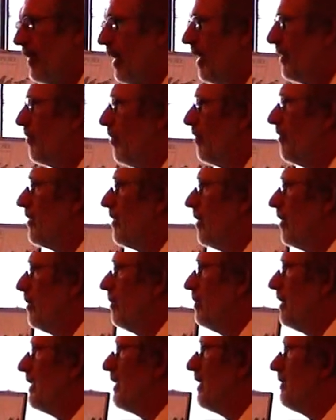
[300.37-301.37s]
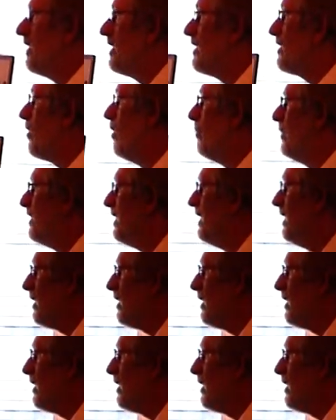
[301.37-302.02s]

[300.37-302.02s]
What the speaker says: I don't know if it is common